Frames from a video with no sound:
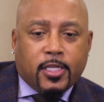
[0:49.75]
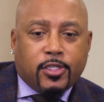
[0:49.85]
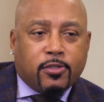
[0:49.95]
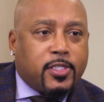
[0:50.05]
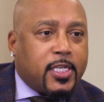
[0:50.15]

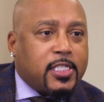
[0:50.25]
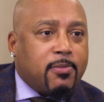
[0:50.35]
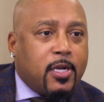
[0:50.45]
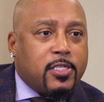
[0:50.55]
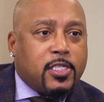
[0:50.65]
until six
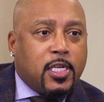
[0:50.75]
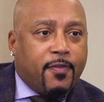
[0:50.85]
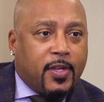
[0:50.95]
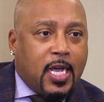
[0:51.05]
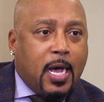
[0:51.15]
months.
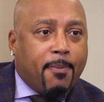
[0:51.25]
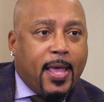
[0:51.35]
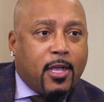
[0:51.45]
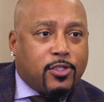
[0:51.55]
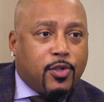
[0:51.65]
If it
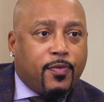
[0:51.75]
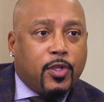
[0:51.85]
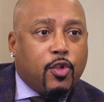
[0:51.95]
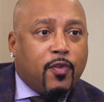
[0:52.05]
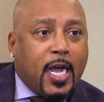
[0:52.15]
compounds and you
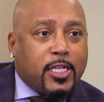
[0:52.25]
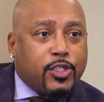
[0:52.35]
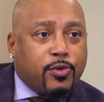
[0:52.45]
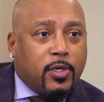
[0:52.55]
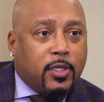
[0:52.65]
feel you've
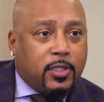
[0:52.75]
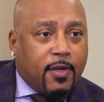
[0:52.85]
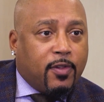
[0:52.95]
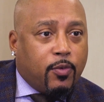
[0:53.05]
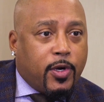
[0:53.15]
gotten to a
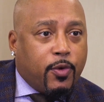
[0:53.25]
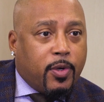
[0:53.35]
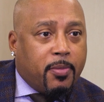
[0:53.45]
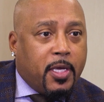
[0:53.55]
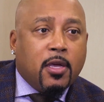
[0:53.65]
level where you
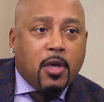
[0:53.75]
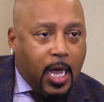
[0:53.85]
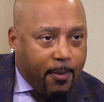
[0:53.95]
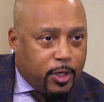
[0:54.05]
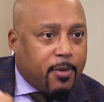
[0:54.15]
want to be,
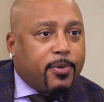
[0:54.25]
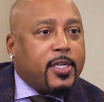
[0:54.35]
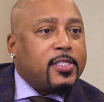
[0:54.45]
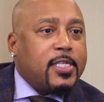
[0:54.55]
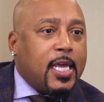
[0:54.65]
I'm going to
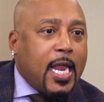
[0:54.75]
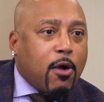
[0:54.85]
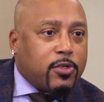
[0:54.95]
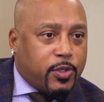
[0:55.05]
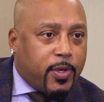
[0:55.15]
put in 10
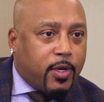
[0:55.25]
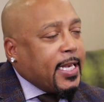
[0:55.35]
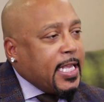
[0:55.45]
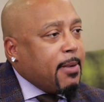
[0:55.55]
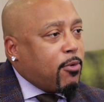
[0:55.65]
hours a
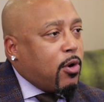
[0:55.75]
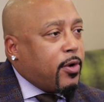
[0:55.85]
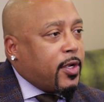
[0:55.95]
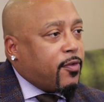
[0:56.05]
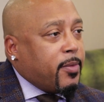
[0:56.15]
and keep
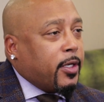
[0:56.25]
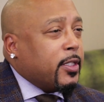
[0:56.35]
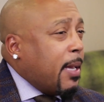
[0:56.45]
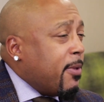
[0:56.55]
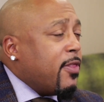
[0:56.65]
growing it from
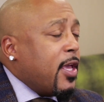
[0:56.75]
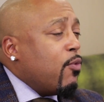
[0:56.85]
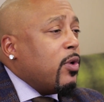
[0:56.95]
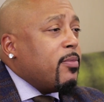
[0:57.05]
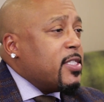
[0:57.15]
there. I mean,
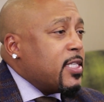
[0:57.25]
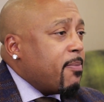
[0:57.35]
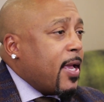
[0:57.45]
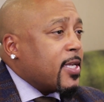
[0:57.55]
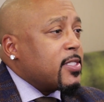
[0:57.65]
there will be
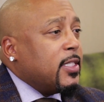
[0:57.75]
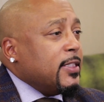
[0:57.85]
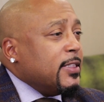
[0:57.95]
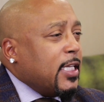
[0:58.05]
setbacks.